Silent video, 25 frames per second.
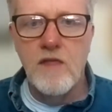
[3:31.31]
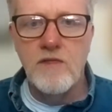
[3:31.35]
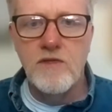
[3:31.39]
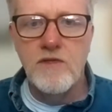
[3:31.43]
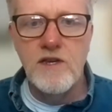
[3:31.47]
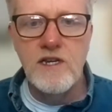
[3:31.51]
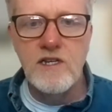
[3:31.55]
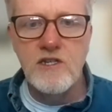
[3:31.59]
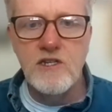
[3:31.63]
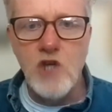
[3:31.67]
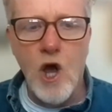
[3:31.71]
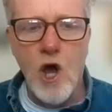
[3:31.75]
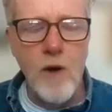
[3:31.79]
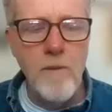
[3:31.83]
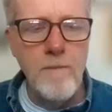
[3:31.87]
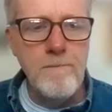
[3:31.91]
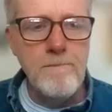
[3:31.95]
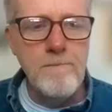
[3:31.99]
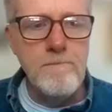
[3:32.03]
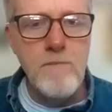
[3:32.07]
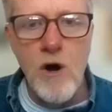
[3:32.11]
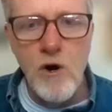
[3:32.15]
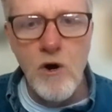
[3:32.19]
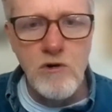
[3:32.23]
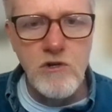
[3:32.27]
These
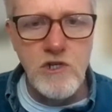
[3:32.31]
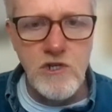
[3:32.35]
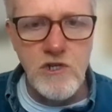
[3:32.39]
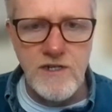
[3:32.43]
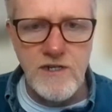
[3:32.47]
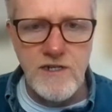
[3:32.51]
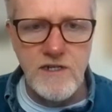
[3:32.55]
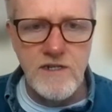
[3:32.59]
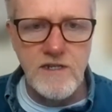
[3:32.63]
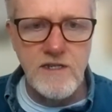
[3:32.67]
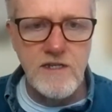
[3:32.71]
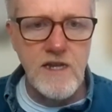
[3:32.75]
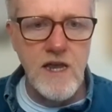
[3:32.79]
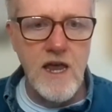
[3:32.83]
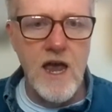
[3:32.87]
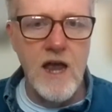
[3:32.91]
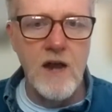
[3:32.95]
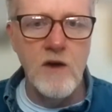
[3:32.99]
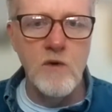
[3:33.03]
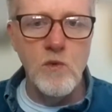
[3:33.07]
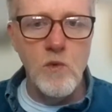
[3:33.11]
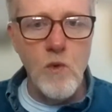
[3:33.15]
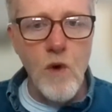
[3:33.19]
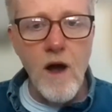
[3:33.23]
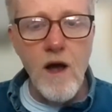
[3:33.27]
emotions.
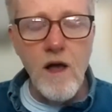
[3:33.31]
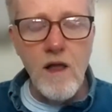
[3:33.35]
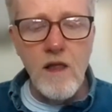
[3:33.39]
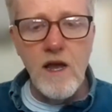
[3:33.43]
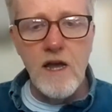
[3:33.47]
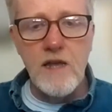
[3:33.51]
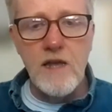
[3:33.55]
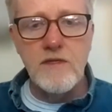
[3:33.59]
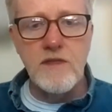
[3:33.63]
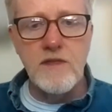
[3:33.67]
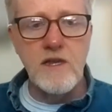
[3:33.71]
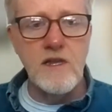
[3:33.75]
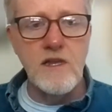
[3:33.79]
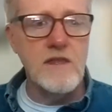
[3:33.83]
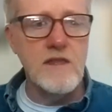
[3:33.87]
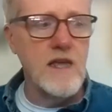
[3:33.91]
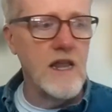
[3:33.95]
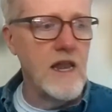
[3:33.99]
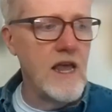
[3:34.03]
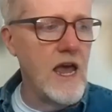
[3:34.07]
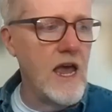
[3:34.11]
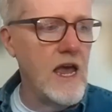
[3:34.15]
And while I think that